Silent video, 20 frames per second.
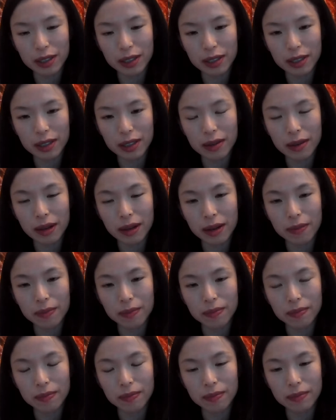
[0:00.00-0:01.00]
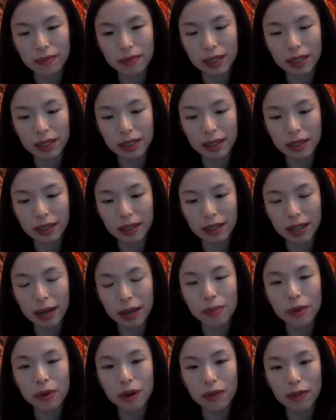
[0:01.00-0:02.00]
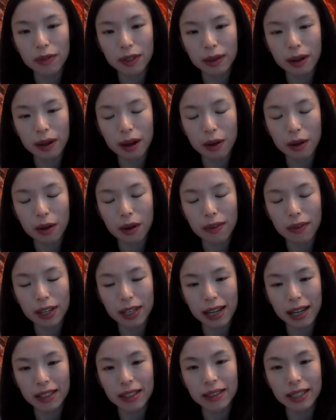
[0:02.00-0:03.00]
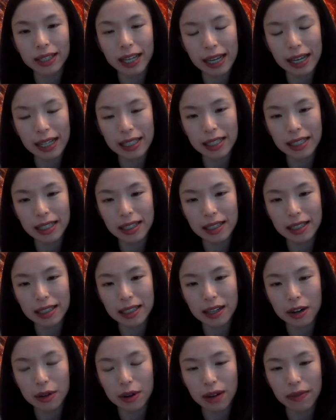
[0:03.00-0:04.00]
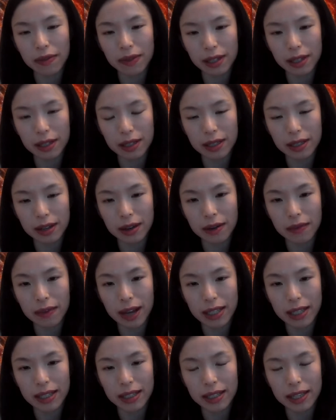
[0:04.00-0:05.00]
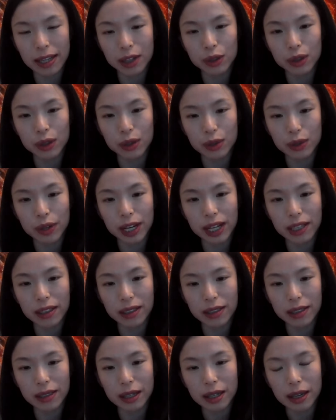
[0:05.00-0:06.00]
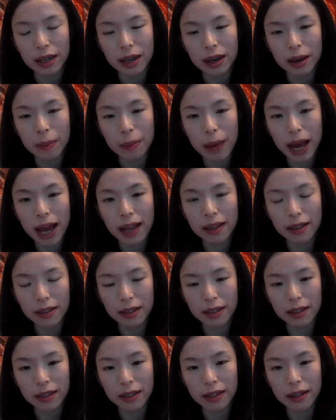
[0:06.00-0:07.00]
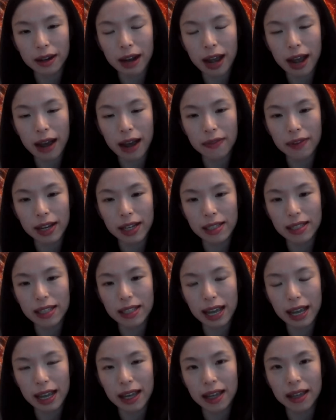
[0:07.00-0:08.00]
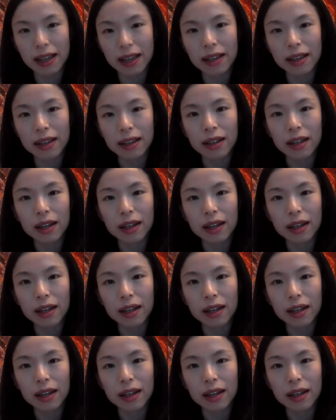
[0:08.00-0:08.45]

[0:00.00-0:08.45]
their number of COVID-19 cases around this vaccination rate by their FSA